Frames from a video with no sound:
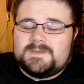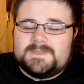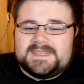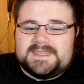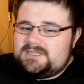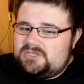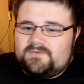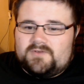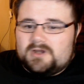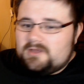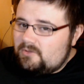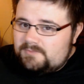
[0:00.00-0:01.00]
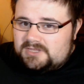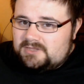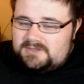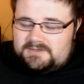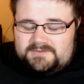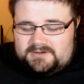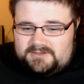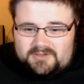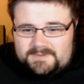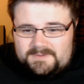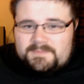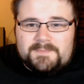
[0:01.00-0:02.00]
you've got to come with, you know, you've got
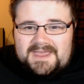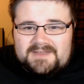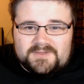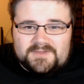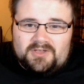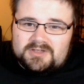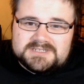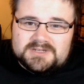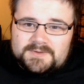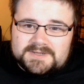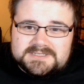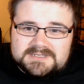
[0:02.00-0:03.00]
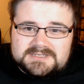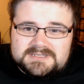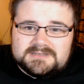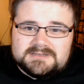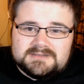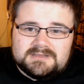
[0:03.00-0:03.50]
to be prepared for the consequences.